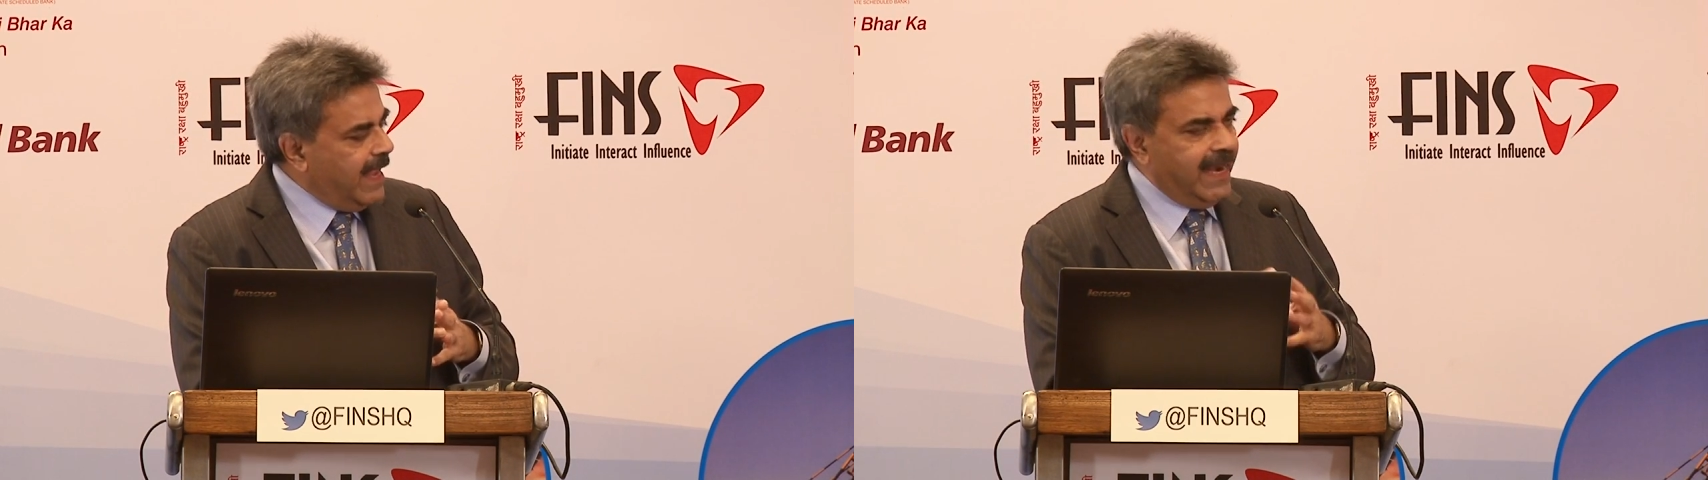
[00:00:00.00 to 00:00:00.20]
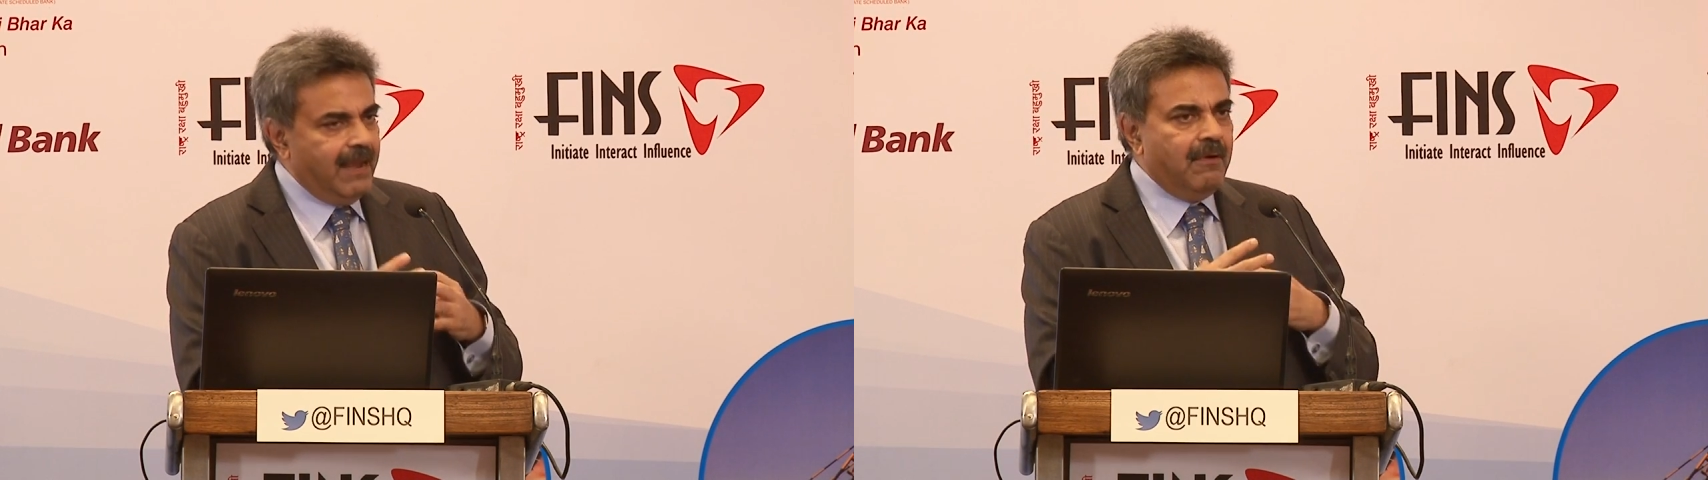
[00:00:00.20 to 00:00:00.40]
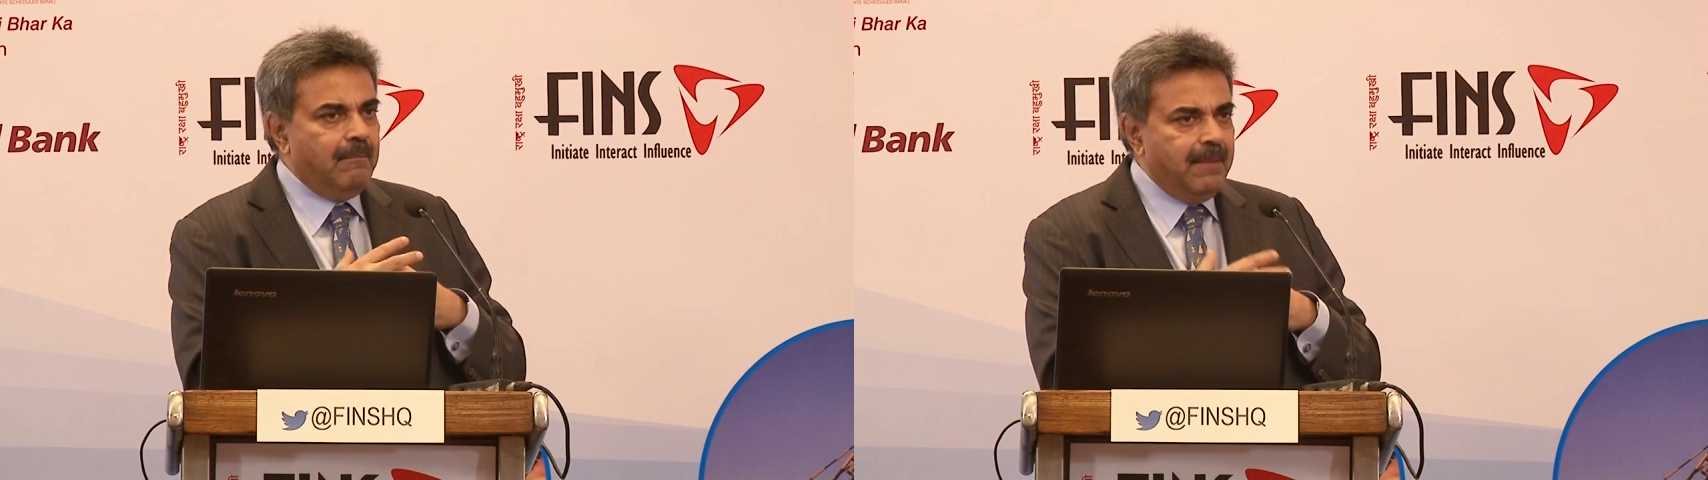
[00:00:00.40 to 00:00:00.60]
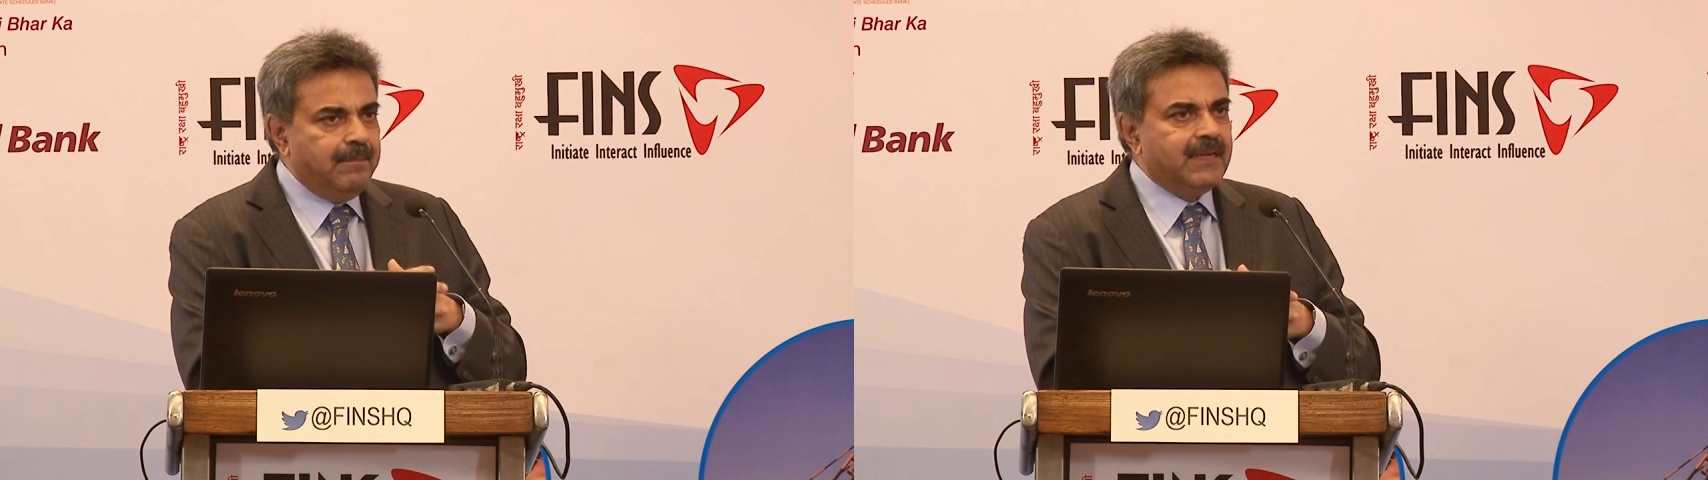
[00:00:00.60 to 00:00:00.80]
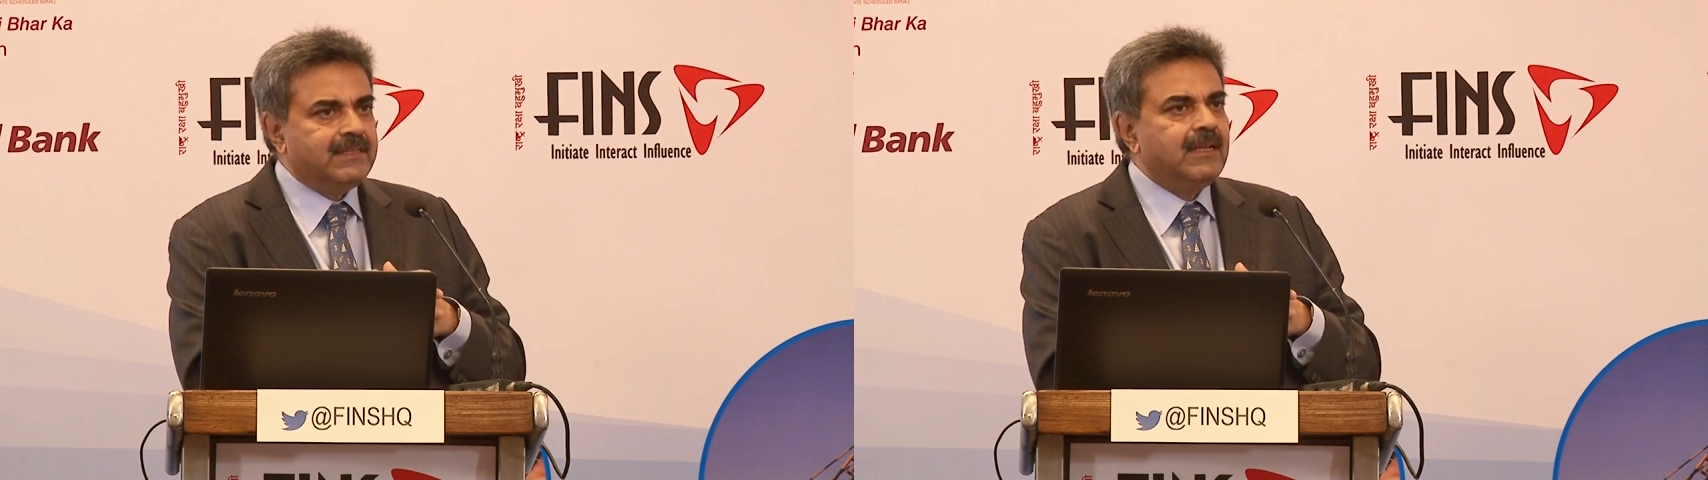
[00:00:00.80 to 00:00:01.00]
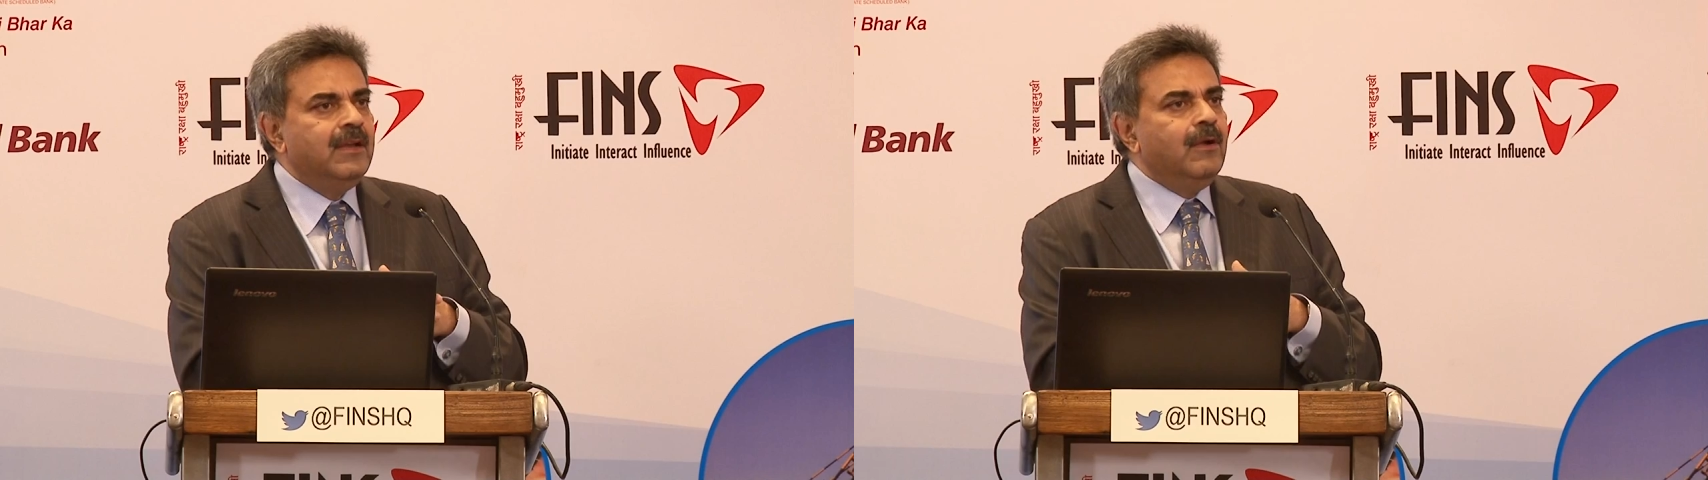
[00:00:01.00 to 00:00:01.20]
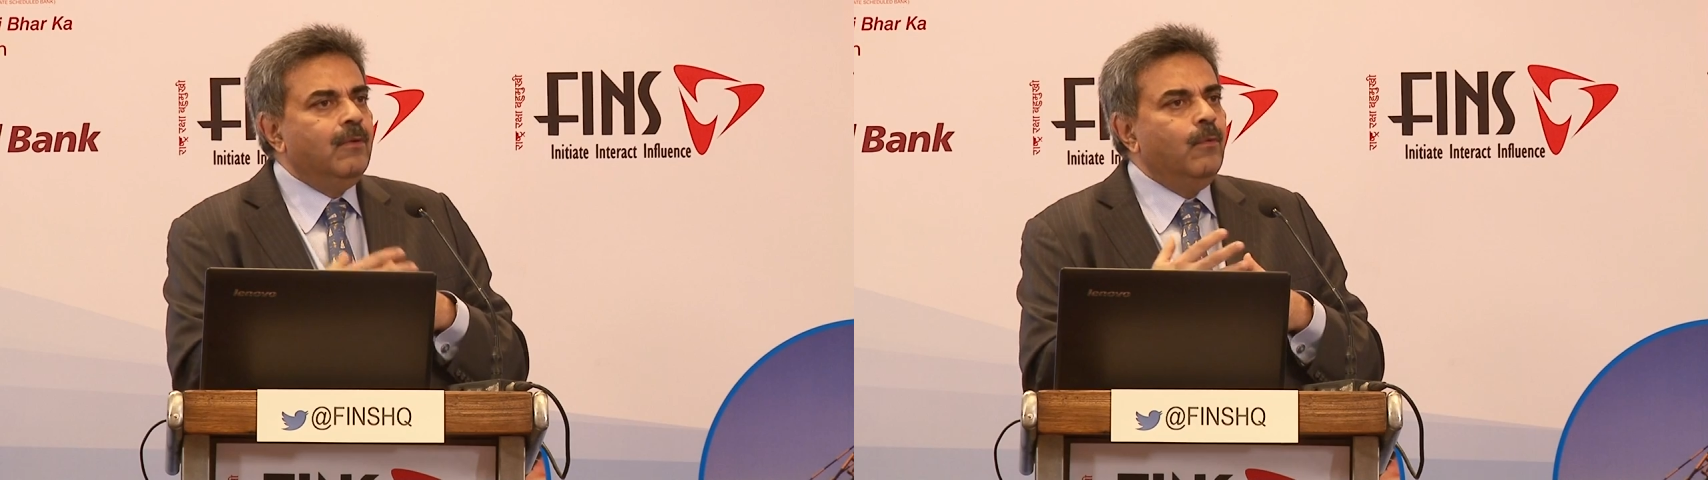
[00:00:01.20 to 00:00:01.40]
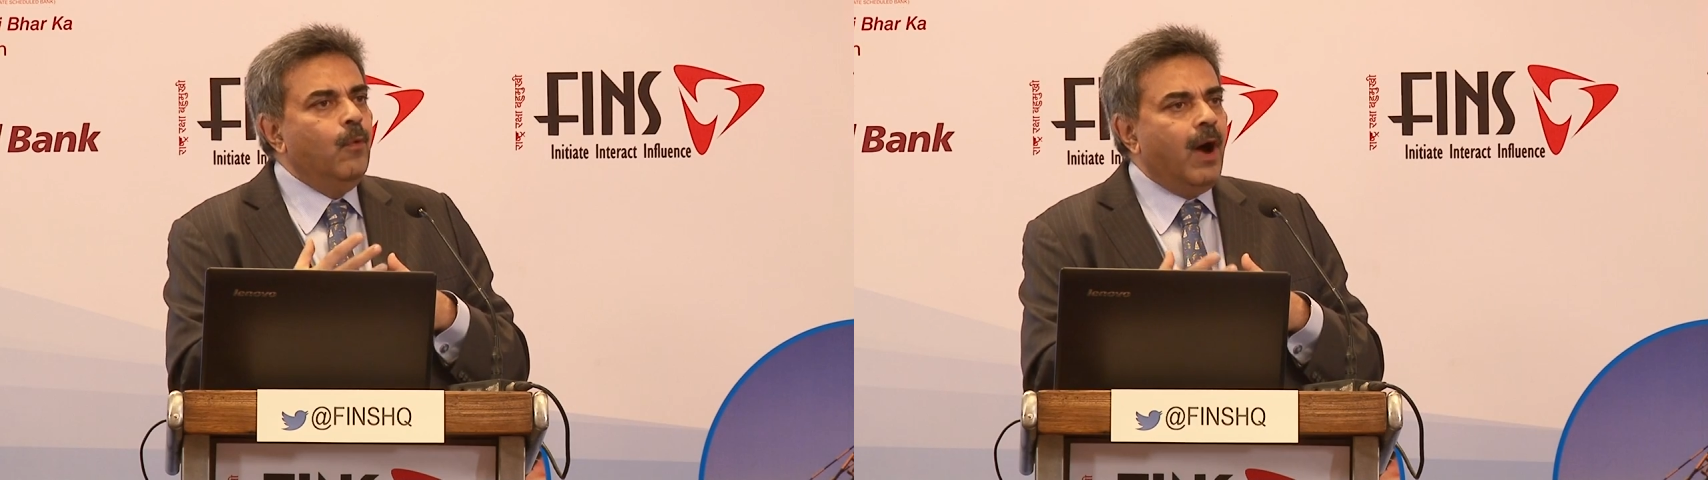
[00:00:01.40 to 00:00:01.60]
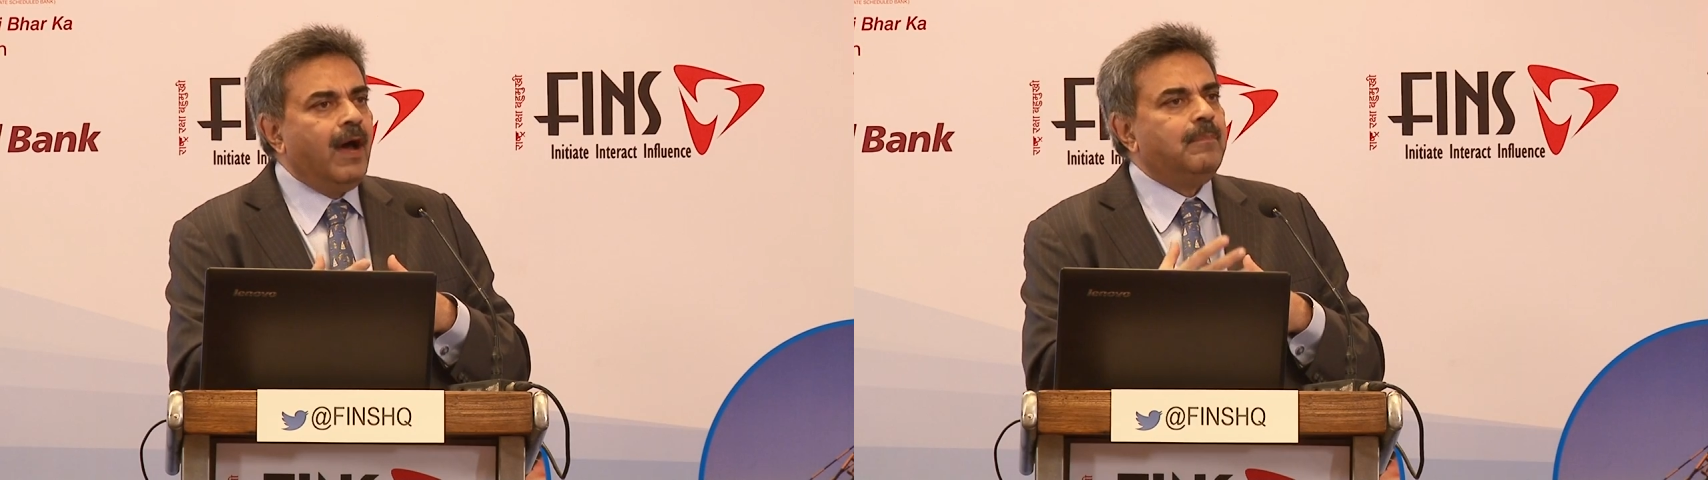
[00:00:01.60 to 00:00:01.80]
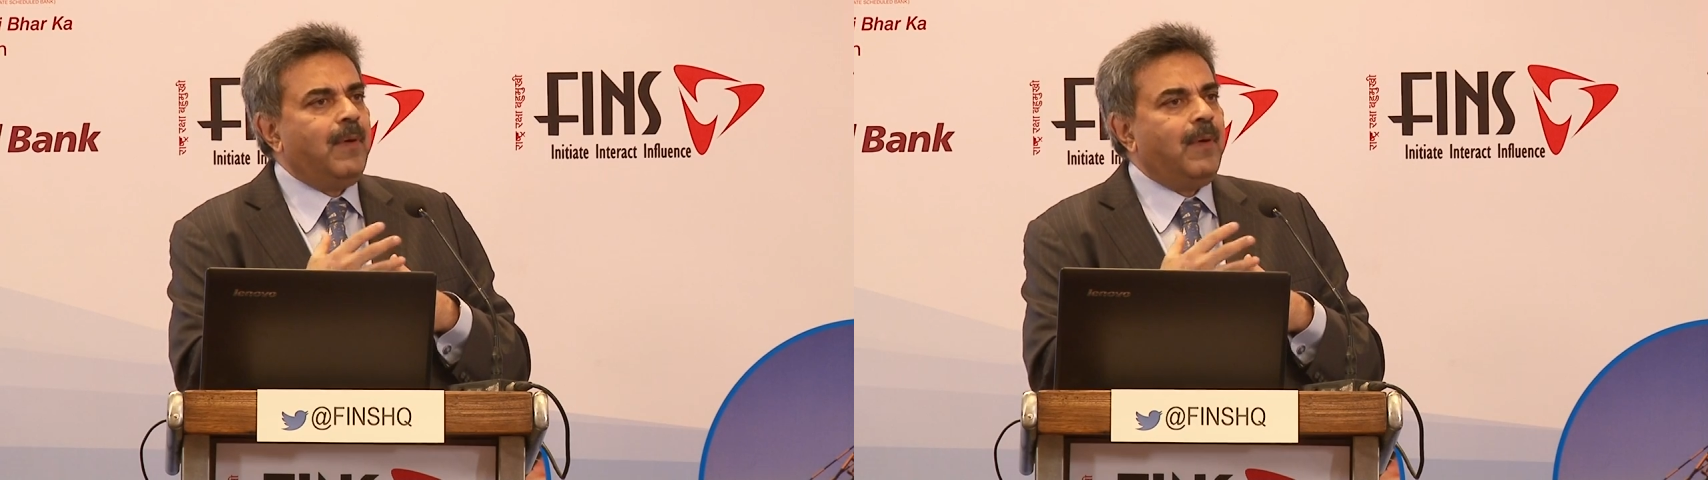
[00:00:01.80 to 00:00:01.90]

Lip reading: and our members who are